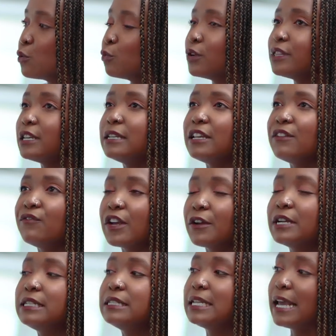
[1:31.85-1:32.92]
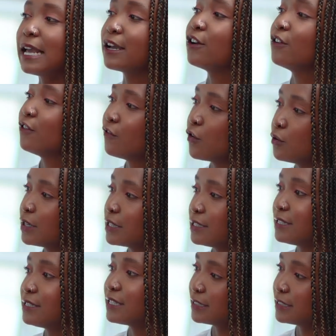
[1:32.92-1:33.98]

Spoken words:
within a very tech-focused